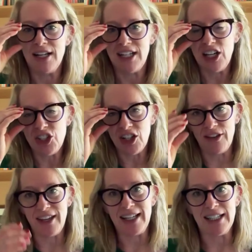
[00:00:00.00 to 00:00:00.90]
Teaching, I
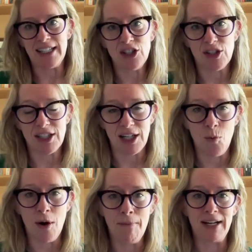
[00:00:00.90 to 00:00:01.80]
think, is an
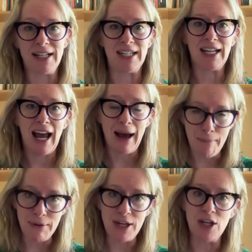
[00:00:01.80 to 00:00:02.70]
interesting one because it
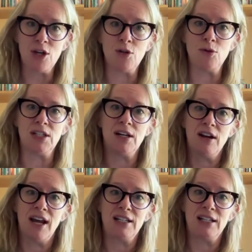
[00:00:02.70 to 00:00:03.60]
can be used.
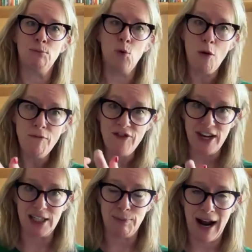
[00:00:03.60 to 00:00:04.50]
It's more
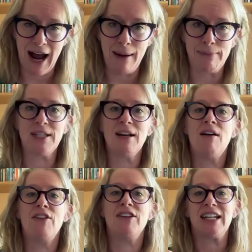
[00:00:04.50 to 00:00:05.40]
obvious, perhaps,
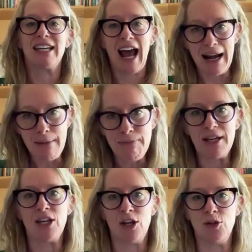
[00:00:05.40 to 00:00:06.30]
that it can be
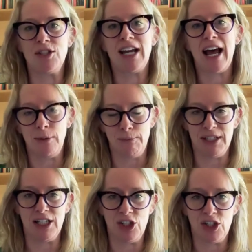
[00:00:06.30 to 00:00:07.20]
used to help
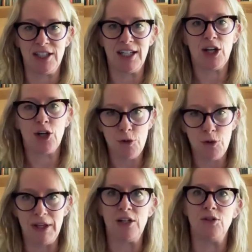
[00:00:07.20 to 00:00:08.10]
teachers. It could
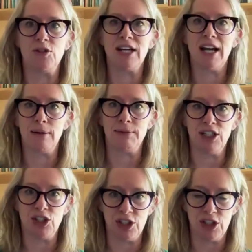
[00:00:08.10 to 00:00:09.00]
be used to help
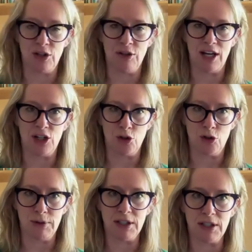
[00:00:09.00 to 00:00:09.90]
teachers do their
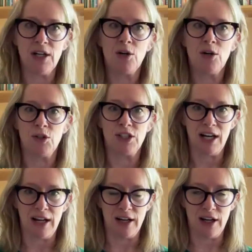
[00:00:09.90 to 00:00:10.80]
jobs or to
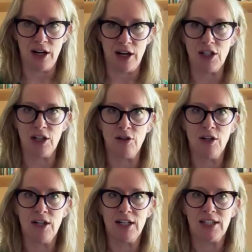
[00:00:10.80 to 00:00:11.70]
learn, to
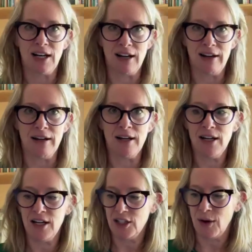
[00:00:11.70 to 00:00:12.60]
learn.
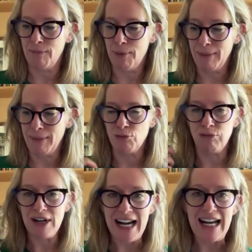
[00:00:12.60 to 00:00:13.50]
So it perhaps
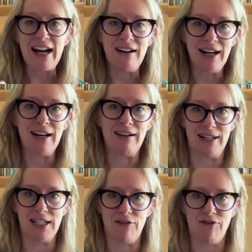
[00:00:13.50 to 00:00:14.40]
really
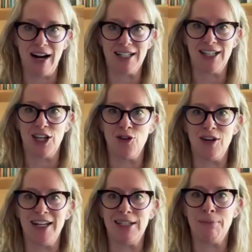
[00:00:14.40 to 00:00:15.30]
highlights the fact that you
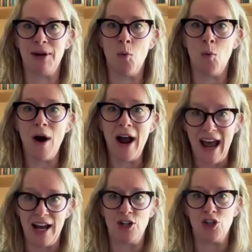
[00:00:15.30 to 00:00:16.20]
need to be
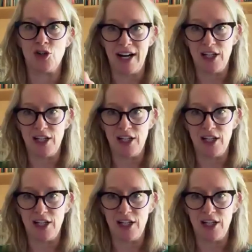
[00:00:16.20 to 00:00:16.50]
aware and